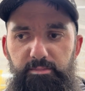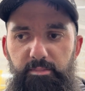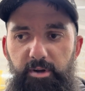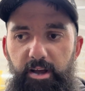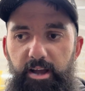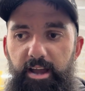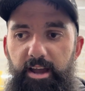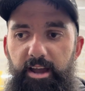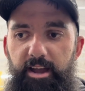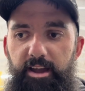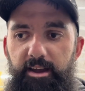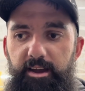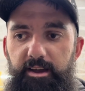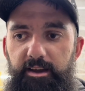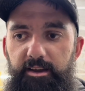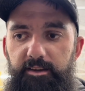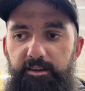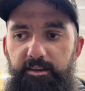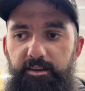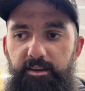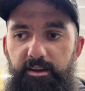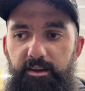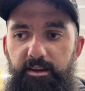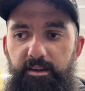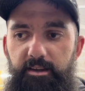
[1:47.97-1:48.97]

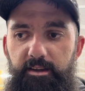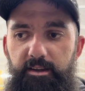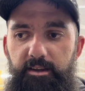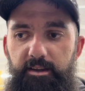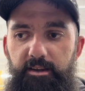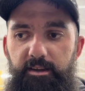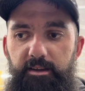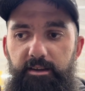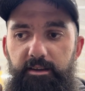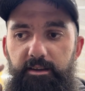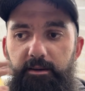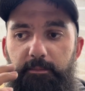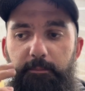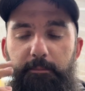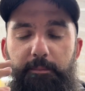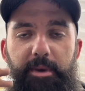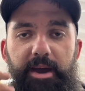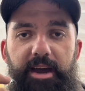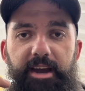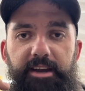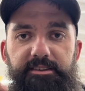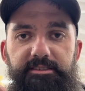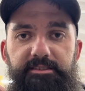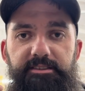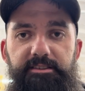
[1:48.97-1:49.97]
and a
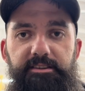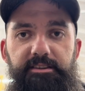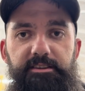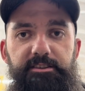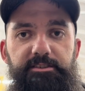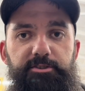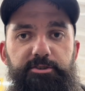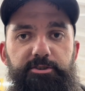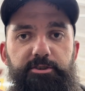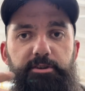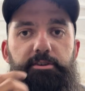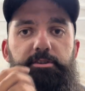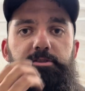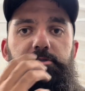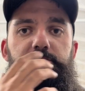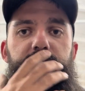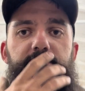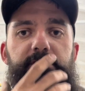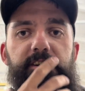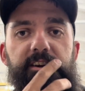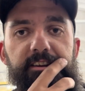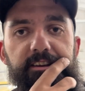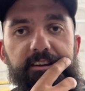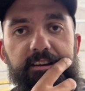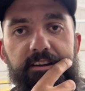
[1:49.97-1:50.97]
max discharge
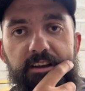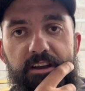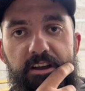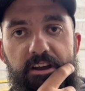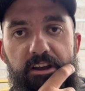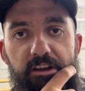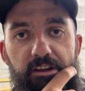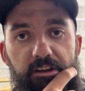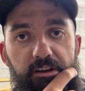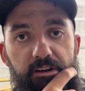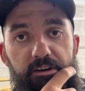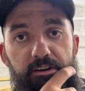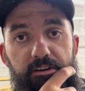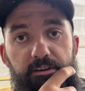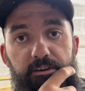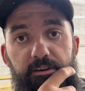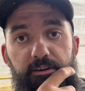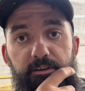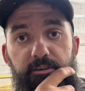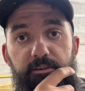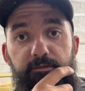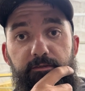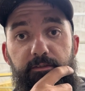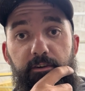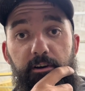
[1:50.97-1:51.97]
rate
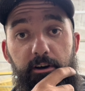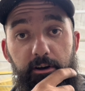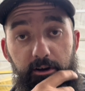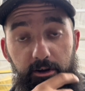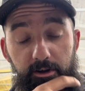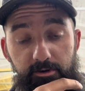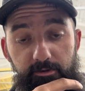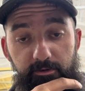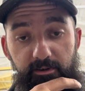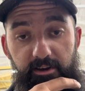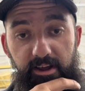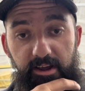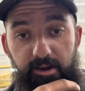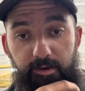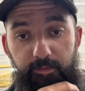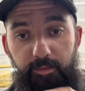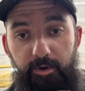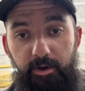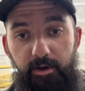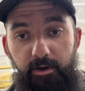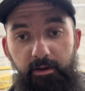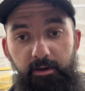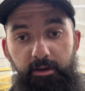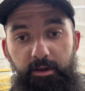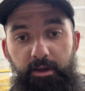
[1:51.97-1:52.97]
of 100 amp.
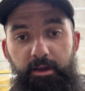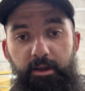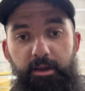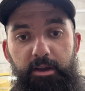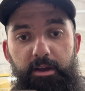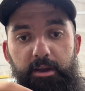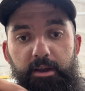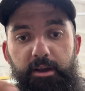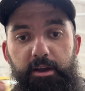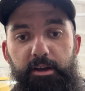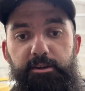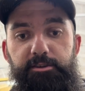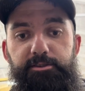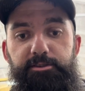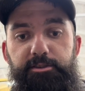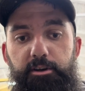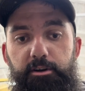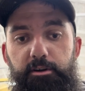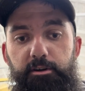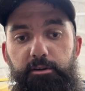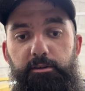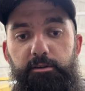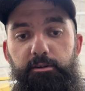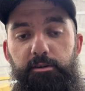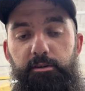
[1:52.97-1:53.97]

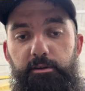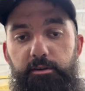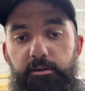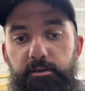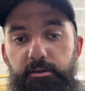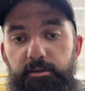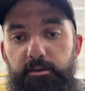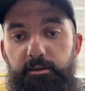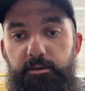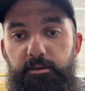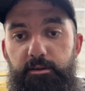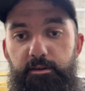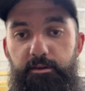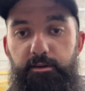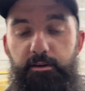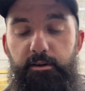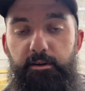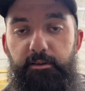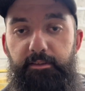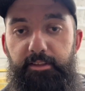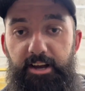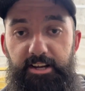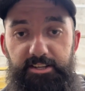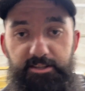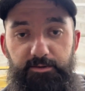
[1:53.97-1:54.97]
So
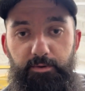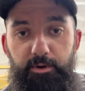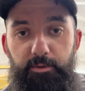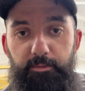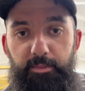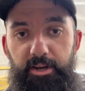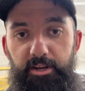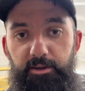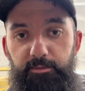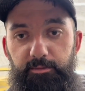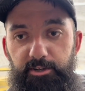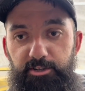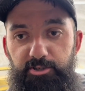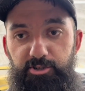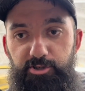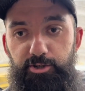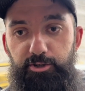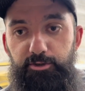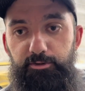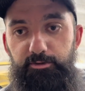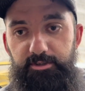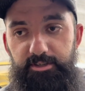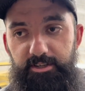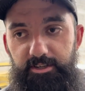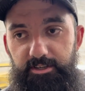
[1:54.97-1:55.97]
that's what made me
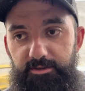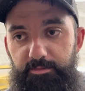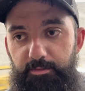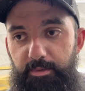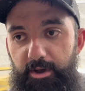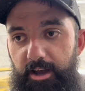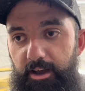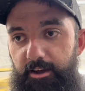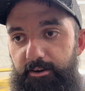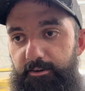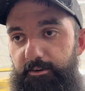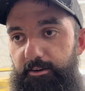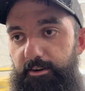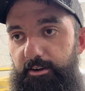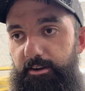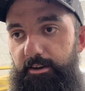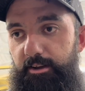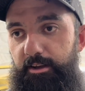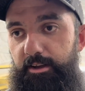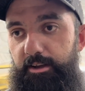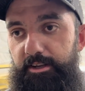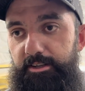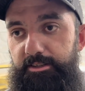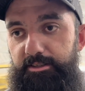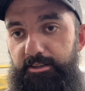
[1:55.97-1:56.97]
choose this battery,
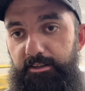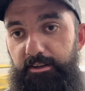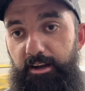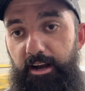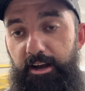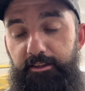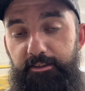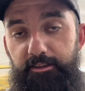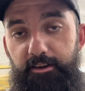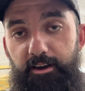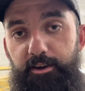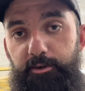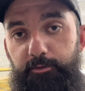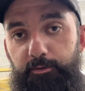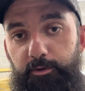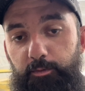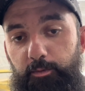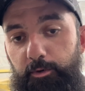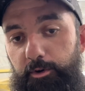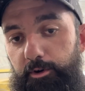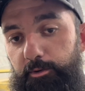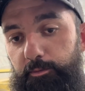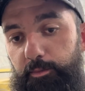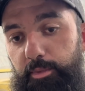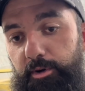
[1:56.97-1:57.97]
is I thought it would
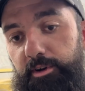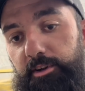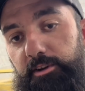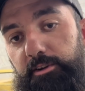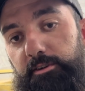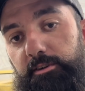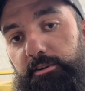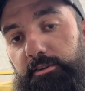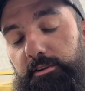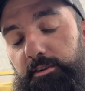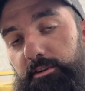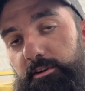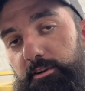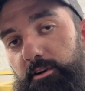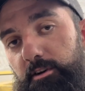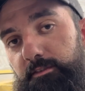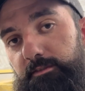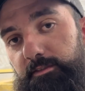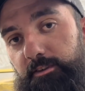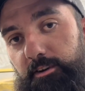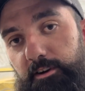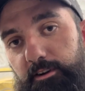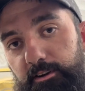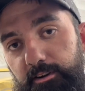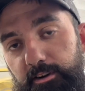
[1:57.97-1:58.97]
work pretty good in the
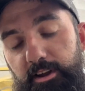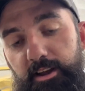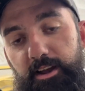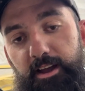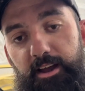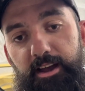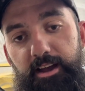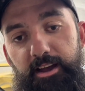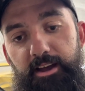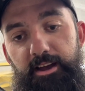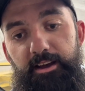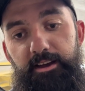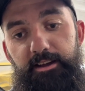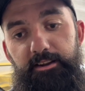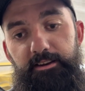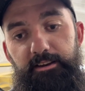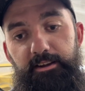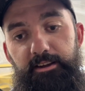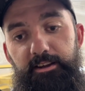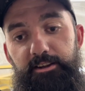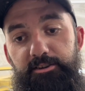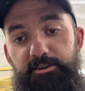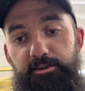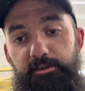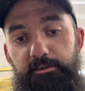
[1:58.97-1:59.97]
golf cart, and
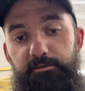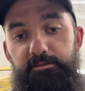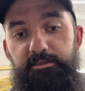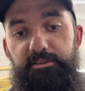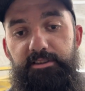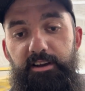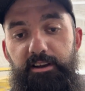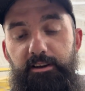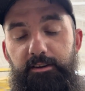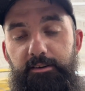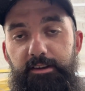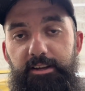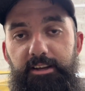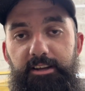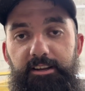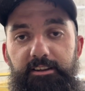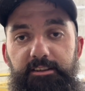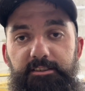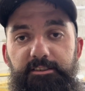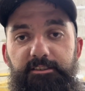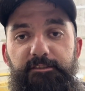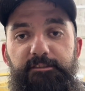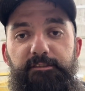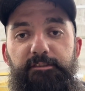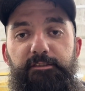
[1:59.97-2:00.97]
it turns out it
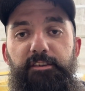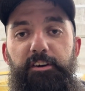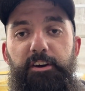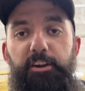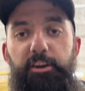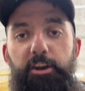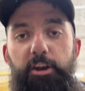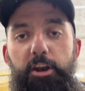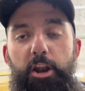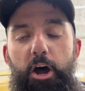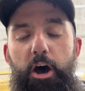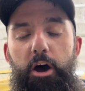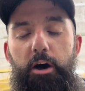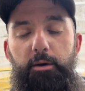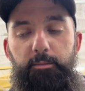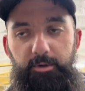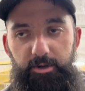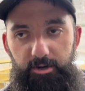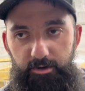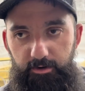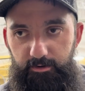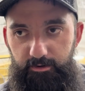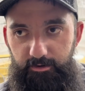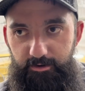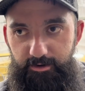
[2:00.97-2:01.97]
is
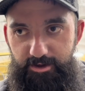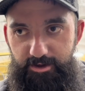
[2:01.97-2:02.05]
phenomenal.